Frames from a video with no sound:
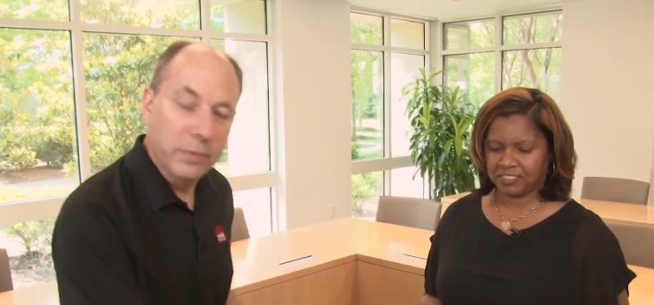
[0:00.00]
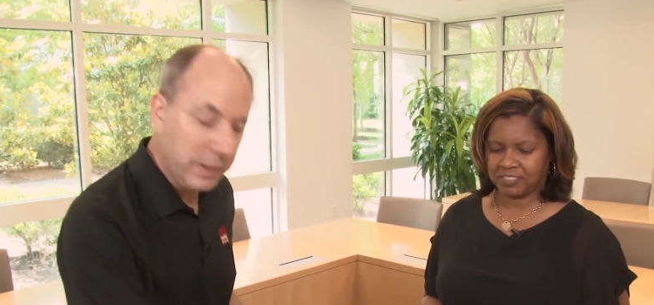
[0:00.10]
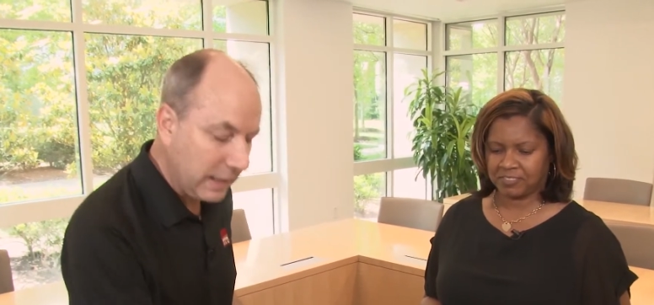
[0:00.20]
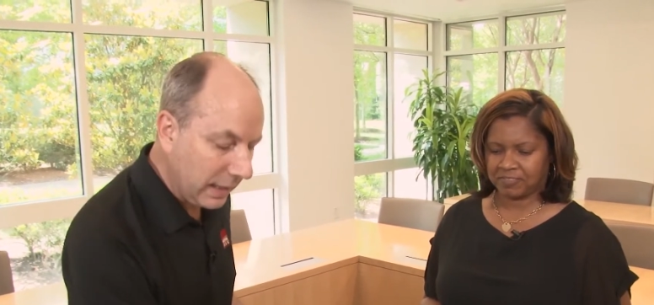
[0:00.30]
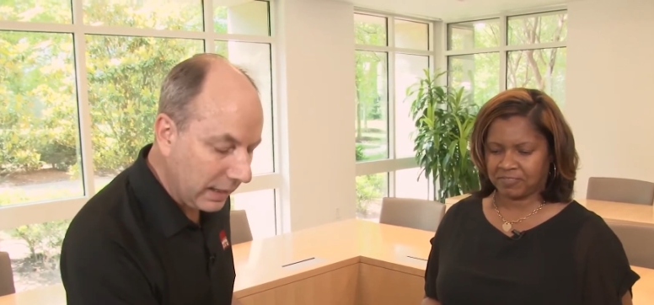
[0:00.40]

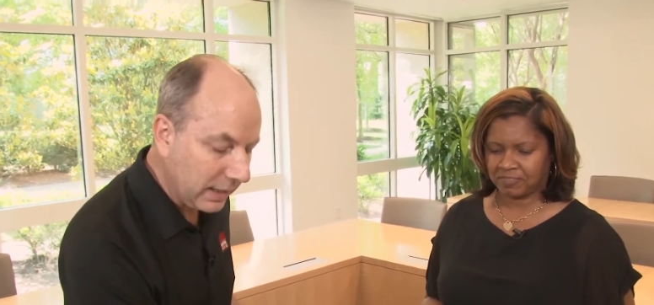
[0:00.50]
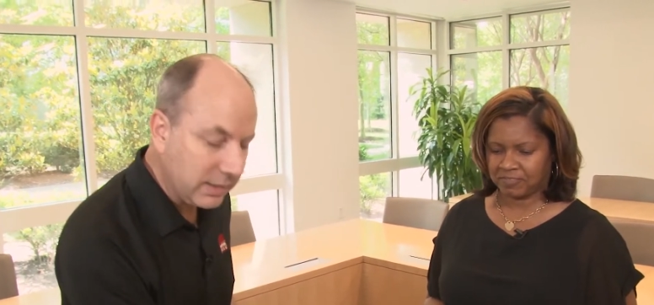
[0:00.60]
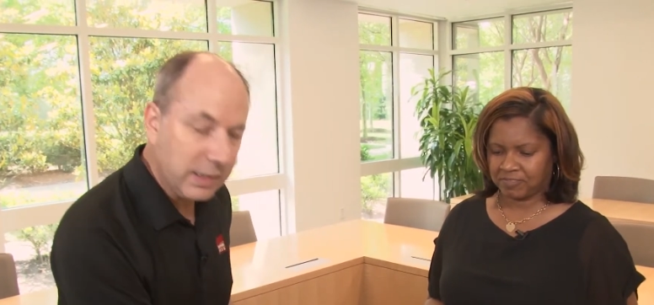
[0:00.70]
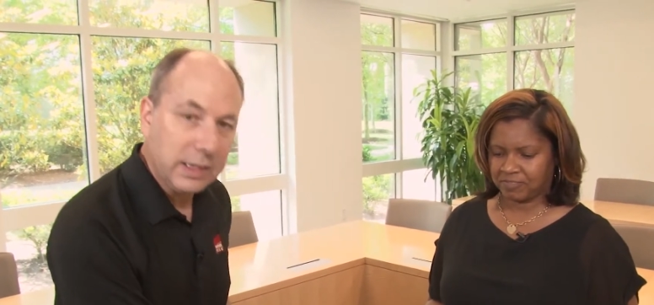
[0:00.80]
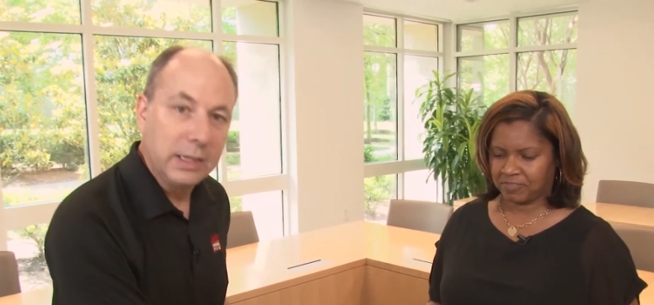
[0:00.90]
Speaker 1: the
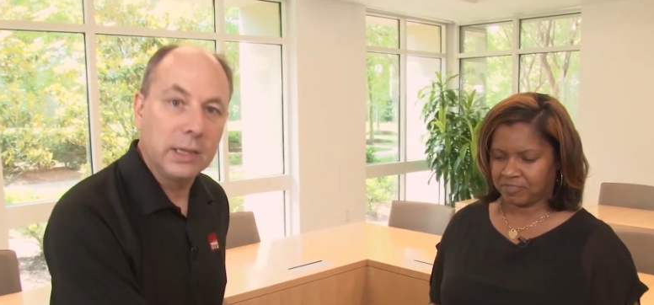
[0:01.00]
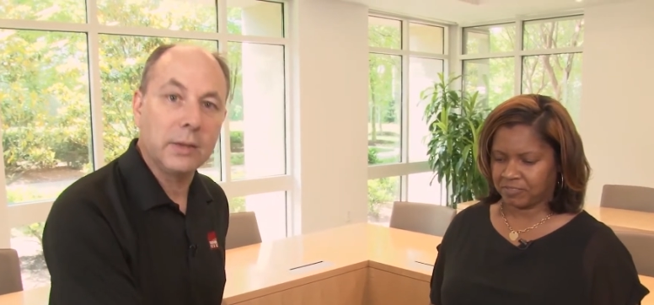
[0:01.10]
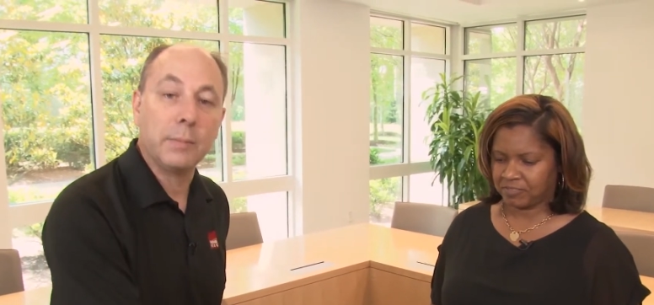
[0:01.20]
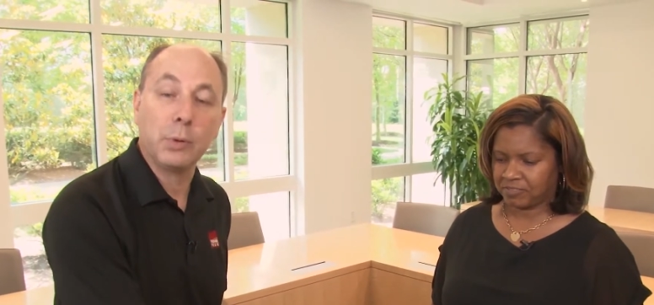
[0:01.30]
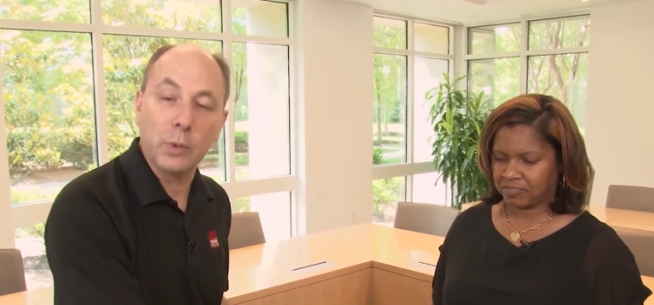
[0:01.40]
LED,
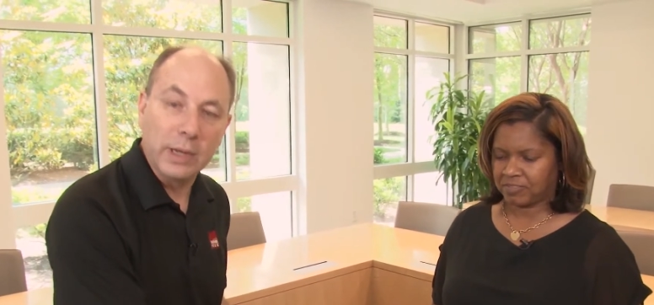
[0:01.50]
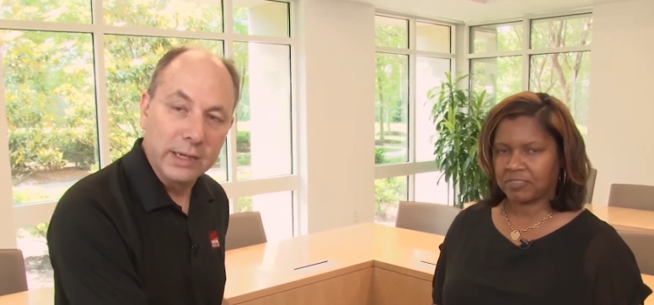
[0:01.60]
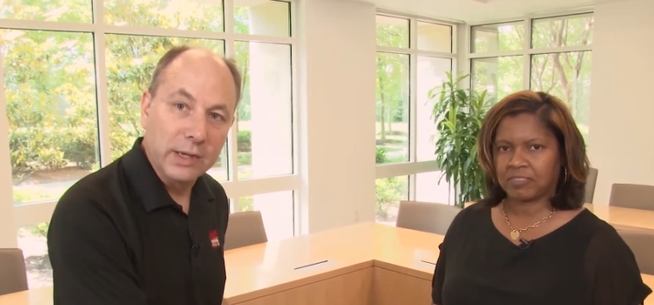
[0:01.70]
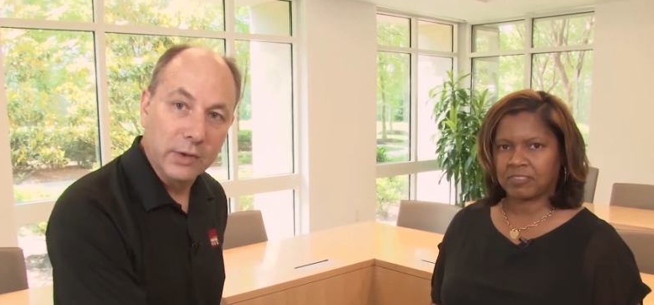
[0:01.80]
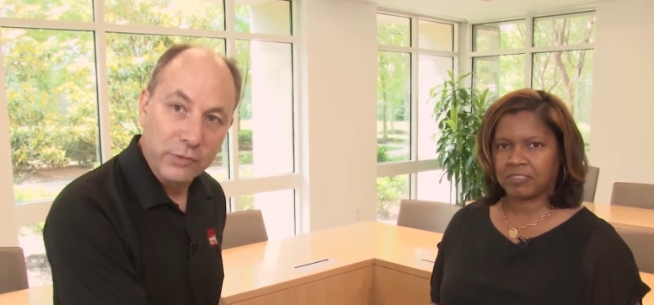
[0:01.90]
the blue LED on